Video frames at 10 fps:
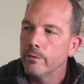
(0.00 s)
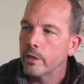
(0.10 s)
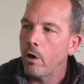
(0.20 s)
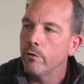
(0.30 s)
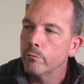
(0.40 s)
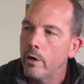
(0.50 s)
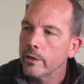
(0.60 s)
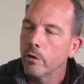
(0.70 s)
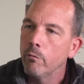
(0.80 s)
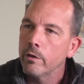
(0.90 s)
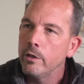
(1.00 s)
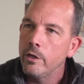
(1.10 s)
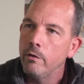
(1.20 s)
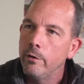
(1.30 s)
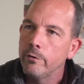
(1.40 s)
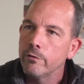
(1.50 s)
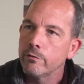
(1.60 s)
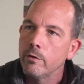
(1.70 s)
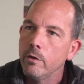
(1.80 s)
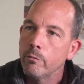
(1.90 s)
the guys working on one of the new
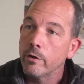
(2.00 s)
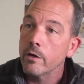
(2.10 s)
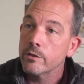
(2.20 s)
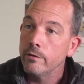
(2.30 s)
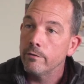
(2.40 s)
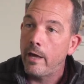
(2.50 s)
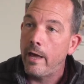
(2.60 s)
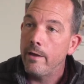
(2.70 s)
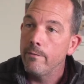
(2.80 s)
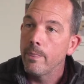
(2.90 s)
Lucas productions there,